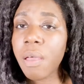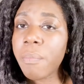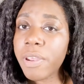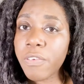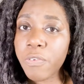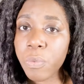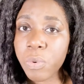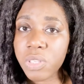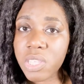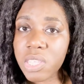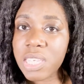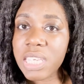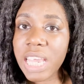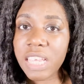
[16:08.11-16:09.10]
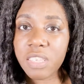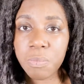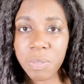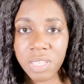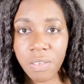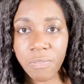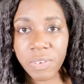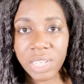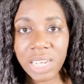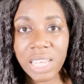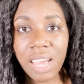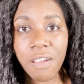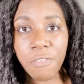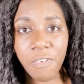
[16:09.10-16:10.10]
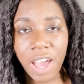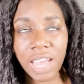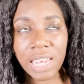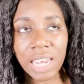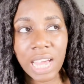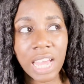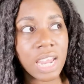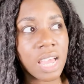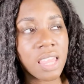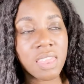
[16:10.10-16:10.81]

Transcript: But if you wanted to get specifically a fine liner,